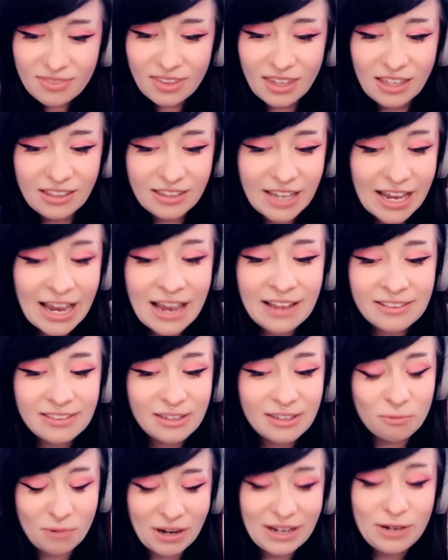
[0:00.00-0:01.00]
they had
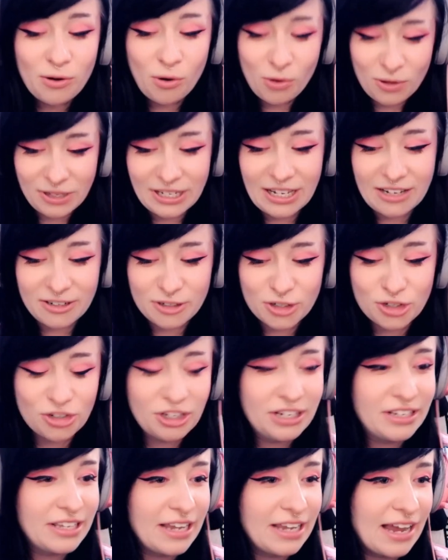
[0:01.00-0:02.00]
the white oleander
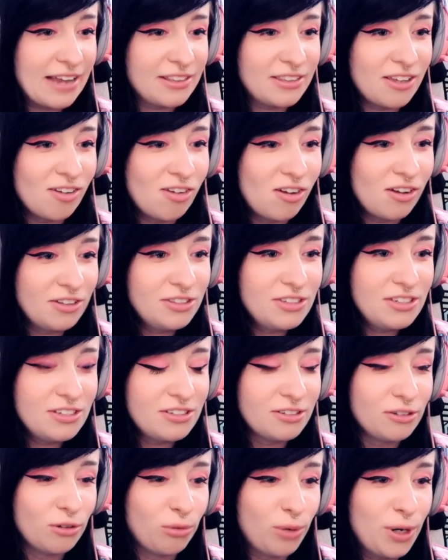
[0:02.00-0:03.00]
tree and they had the
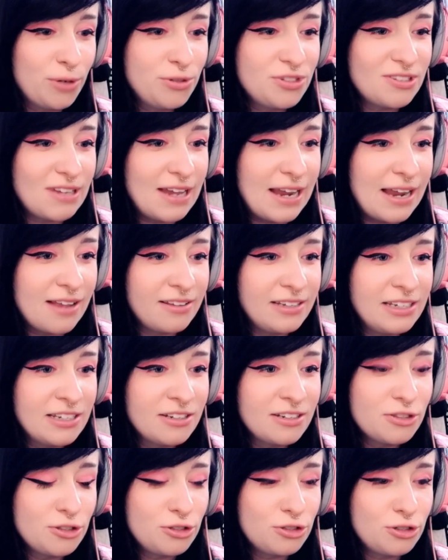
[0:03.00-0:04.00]
haunted, gross,
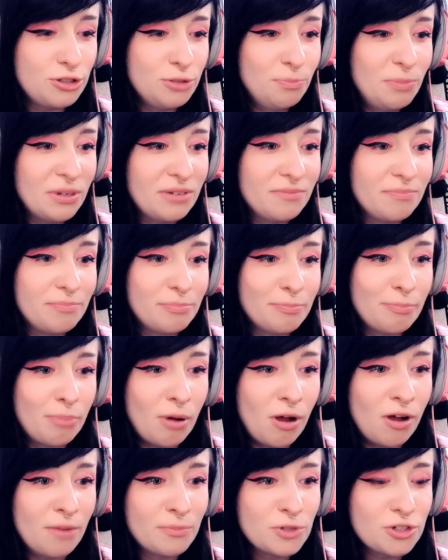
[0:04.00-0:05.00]
alien, stupid
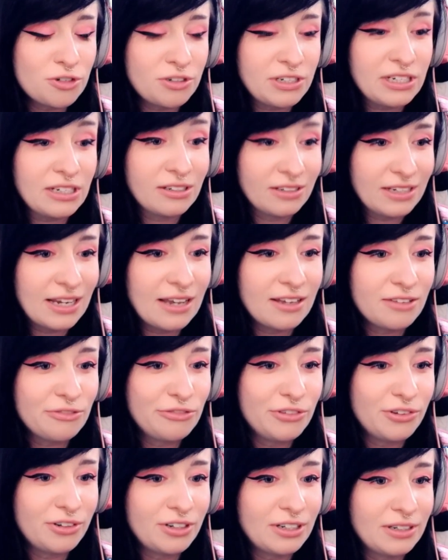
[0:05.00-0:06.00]
palm tree. Yeah,
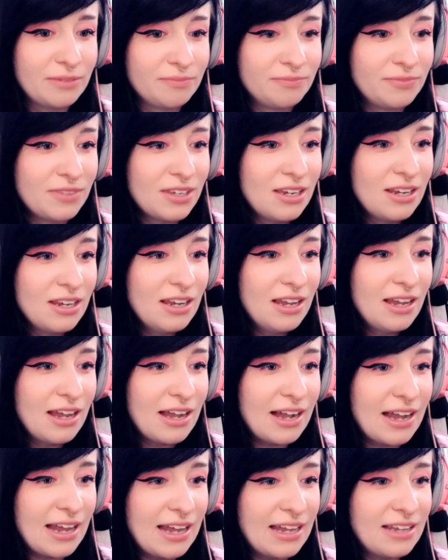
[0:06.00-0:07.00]
Florida.
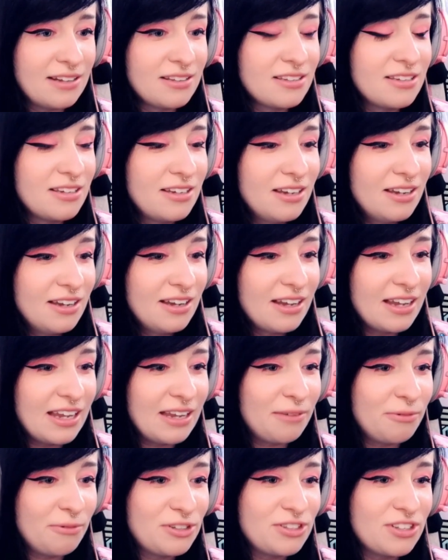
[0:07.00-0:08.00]
And
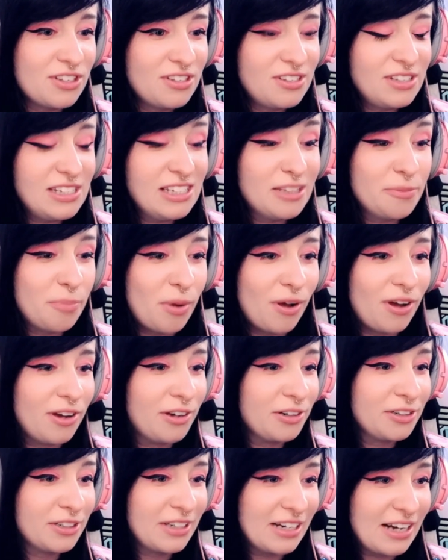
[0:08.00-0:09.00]
it was a seed
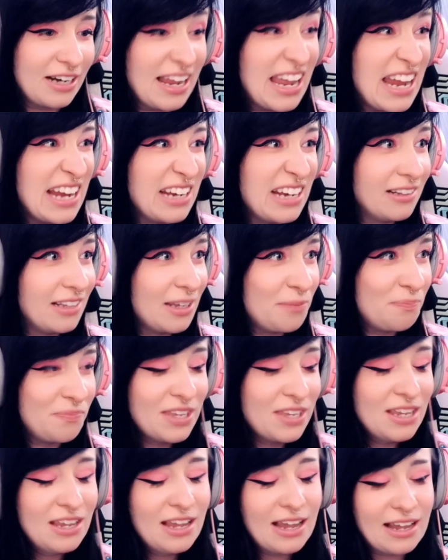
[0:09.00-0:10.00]
pod and I hated them.
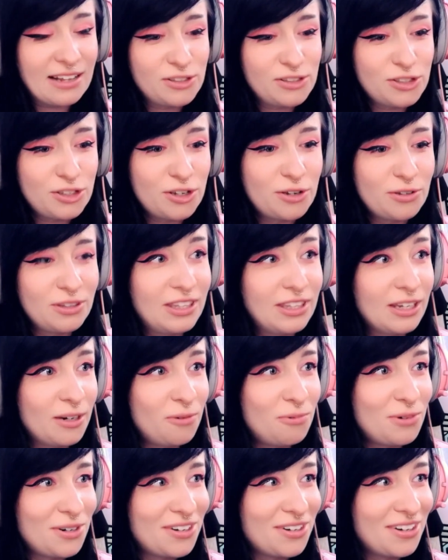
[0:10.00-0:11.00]
And so there
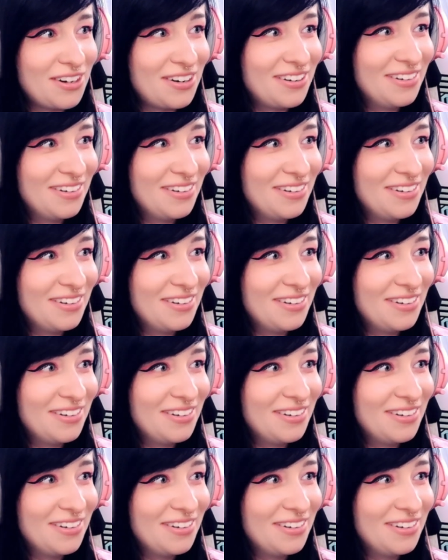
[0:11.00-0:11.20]
were...